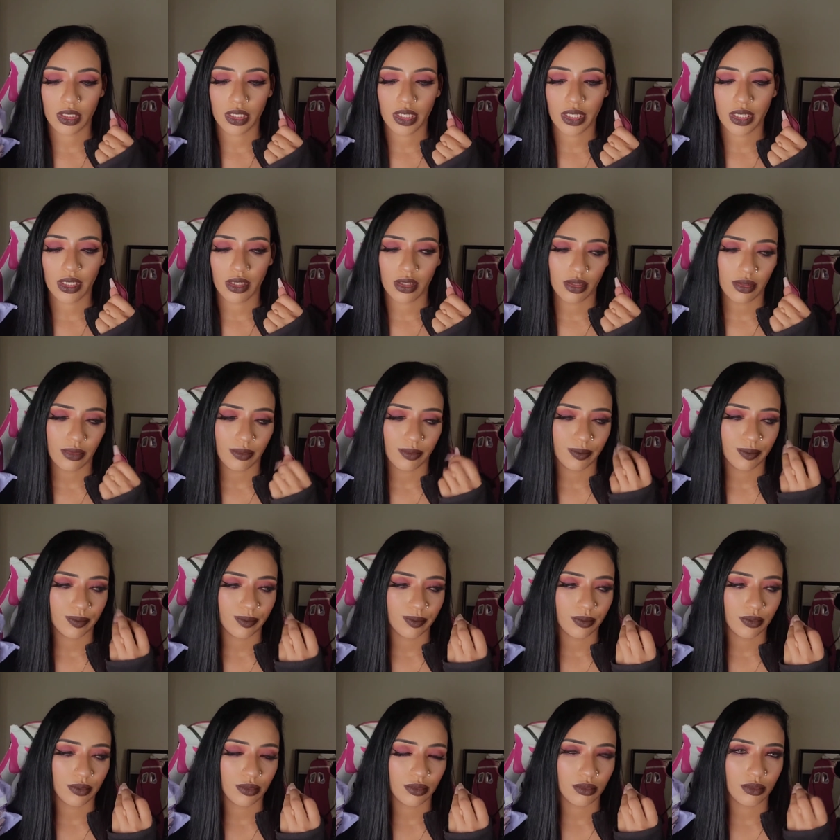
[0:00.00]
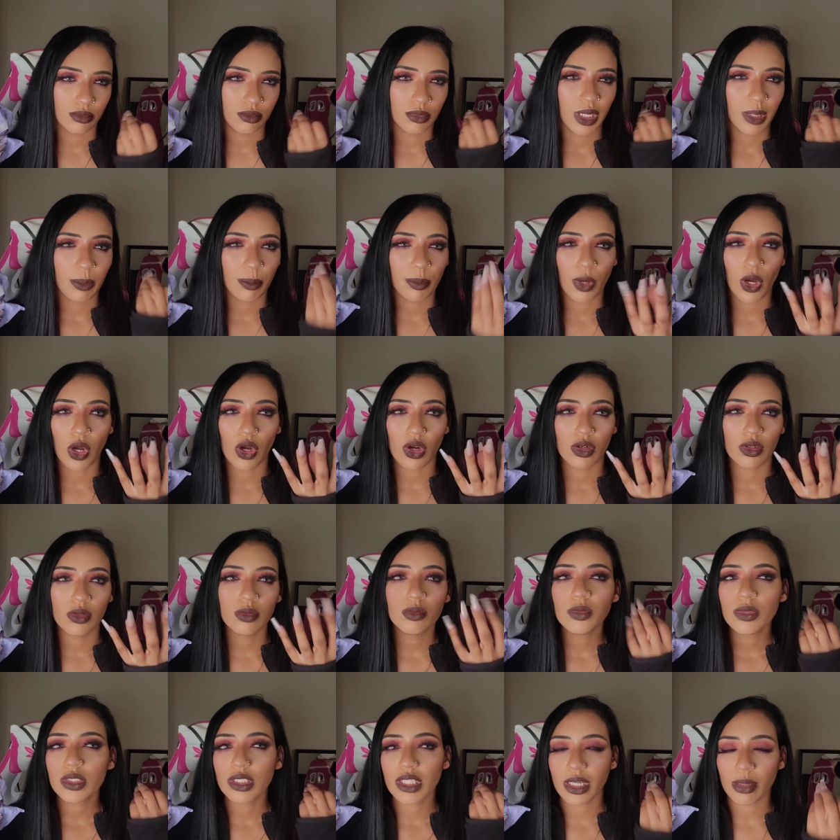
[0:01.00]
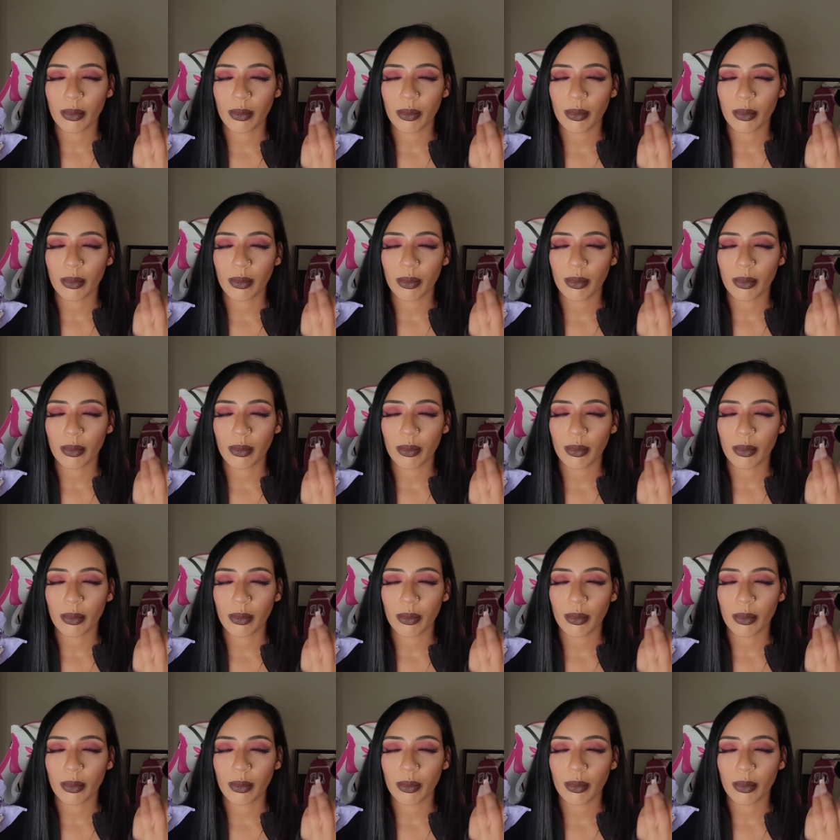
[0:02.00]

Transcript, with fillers: Like um, my balms,